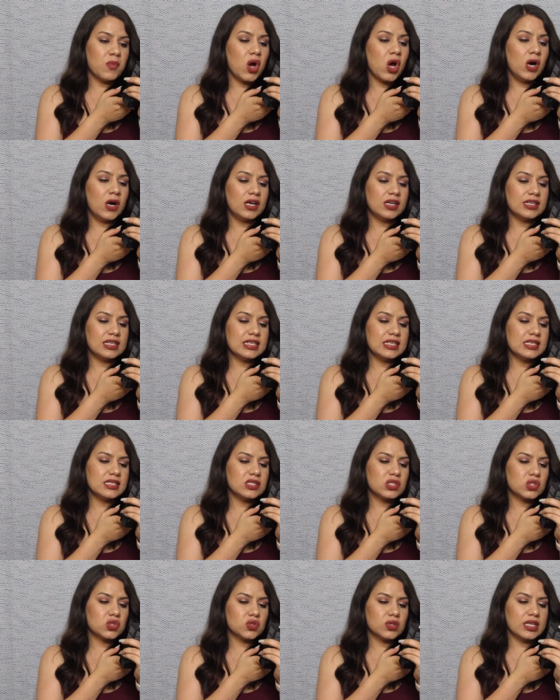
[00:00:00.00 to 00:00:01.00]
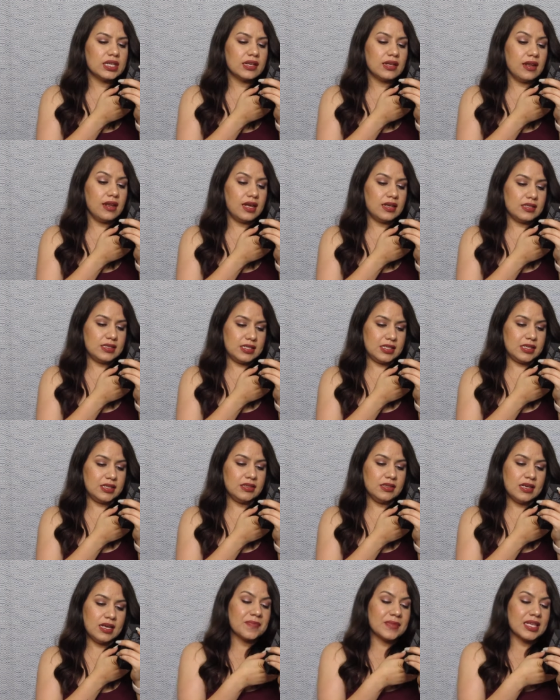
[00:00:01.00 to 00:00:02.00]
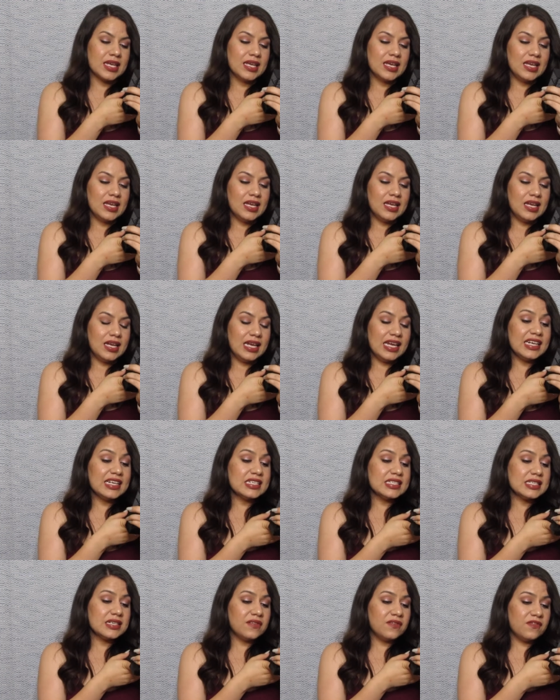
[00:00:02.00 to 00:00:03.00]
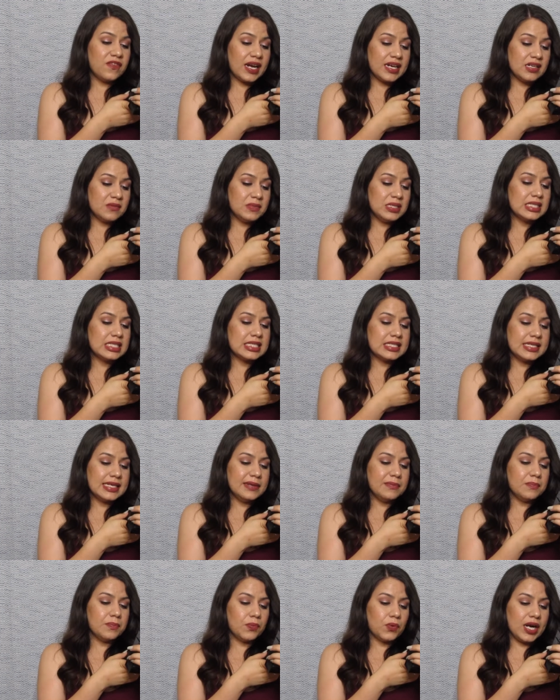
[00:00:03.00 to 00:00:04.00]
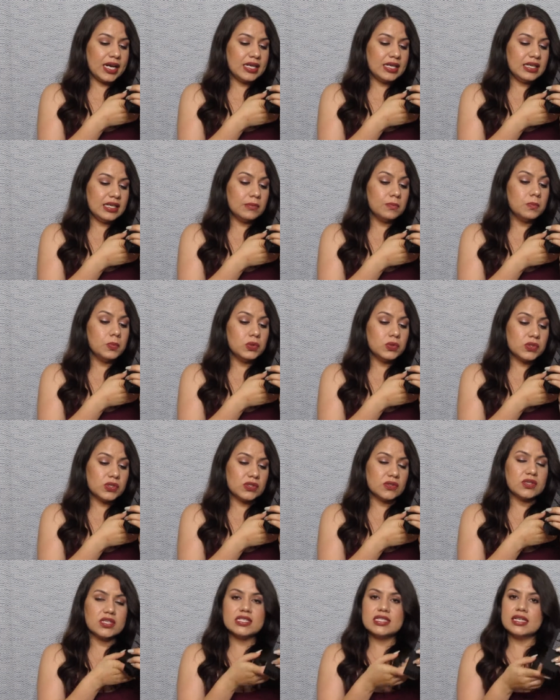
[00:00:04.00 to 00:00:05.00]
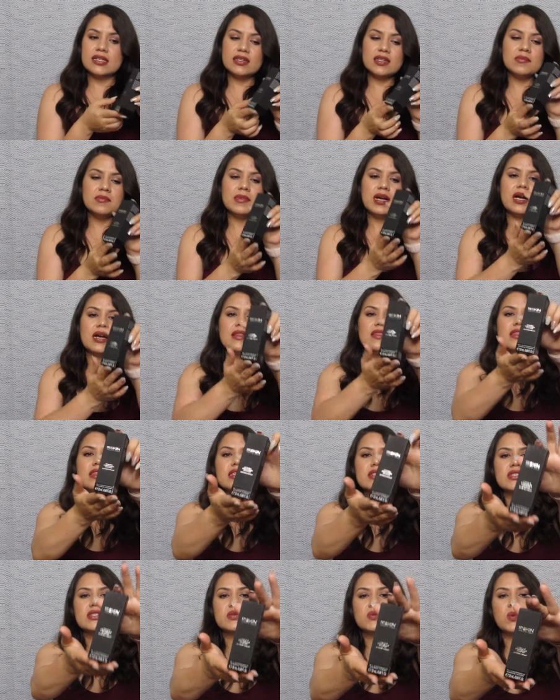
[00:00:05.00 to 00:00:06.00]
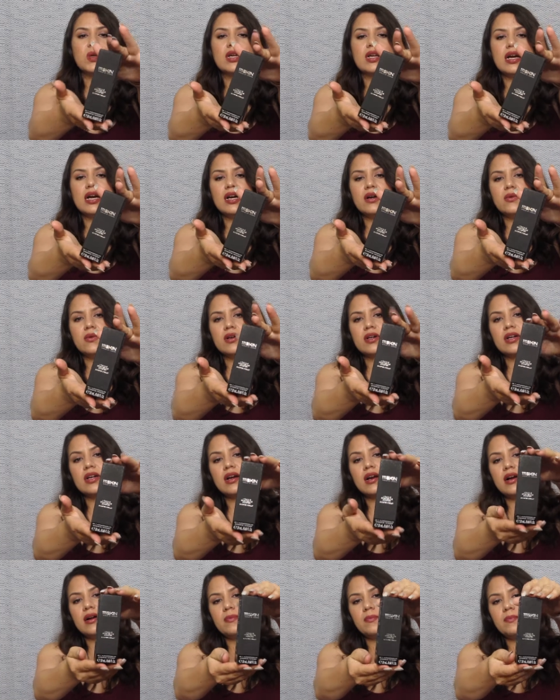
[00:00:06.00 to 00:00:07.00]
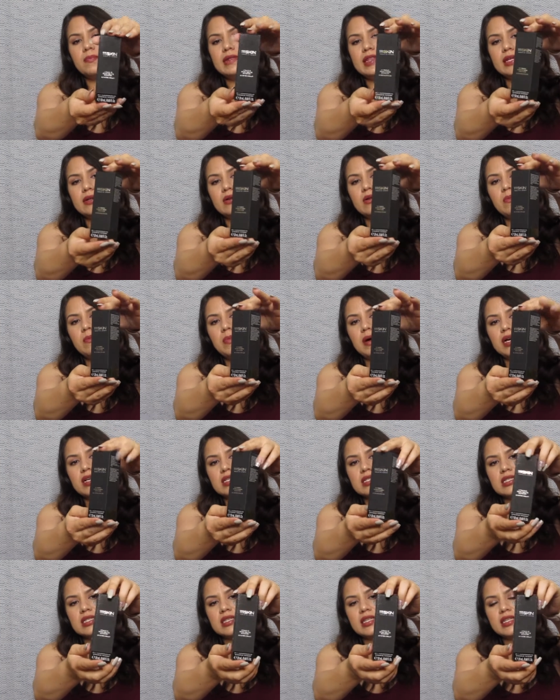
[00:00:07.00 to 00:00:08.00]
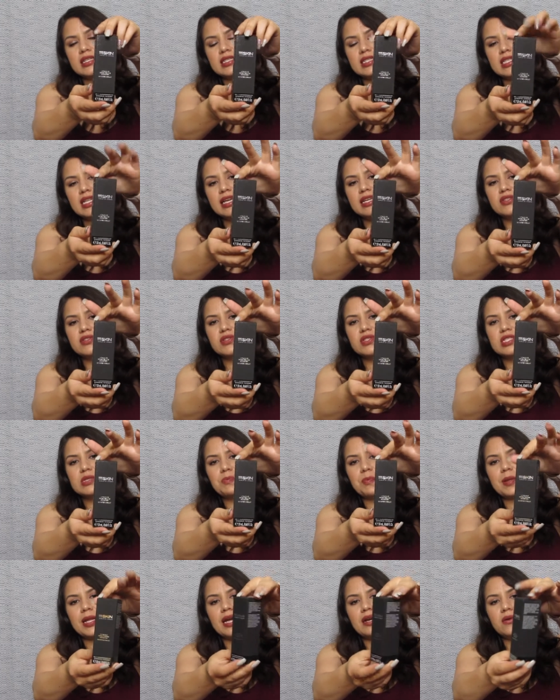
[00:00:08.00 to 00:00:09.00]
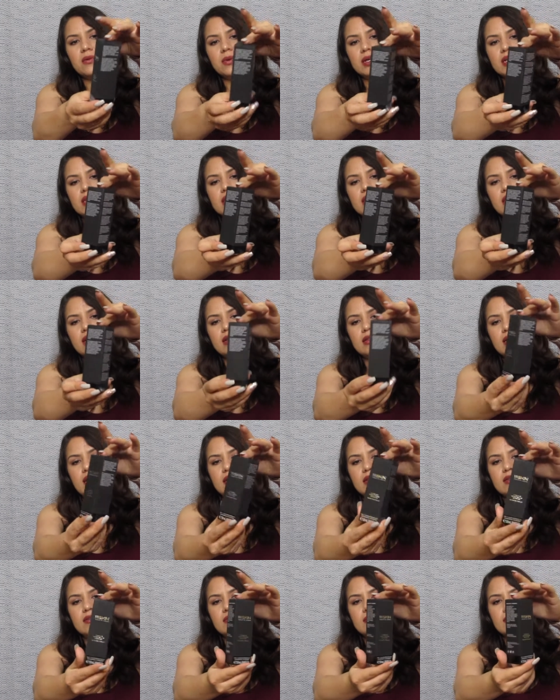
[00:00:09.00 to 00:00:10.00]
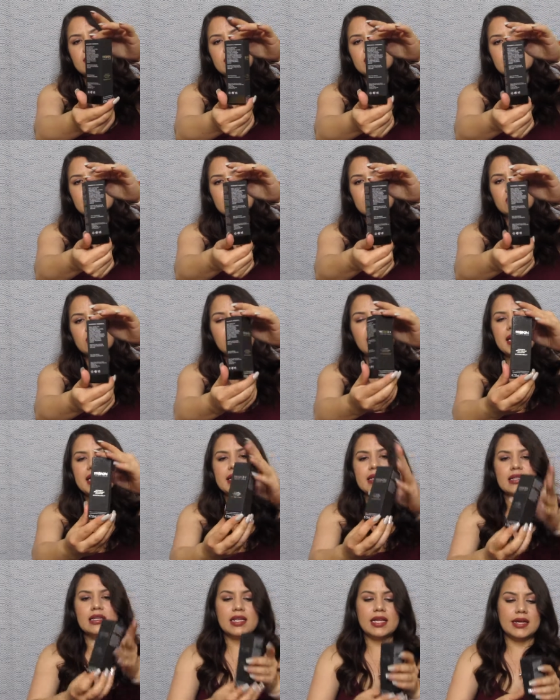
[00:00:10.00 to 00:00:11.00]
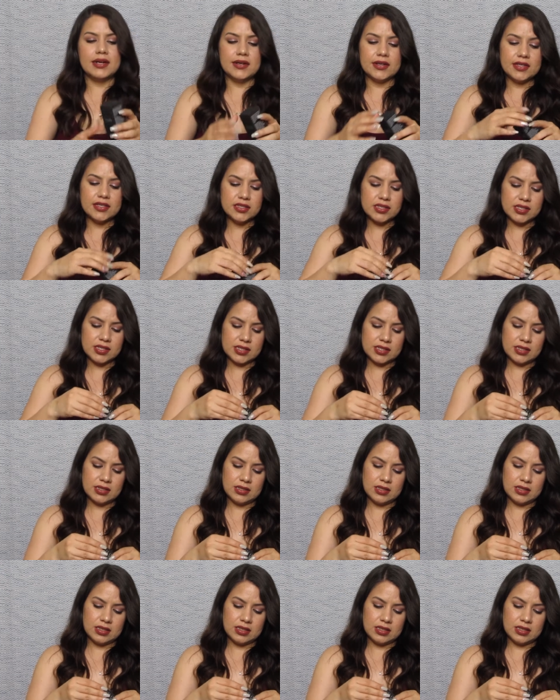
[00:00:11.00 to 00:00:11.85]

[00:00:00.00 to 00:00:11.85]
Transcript: Harley Street, London. It is a vitamin C brightening booster serum. This is what our little box looks like, just black with a lot of little white letters.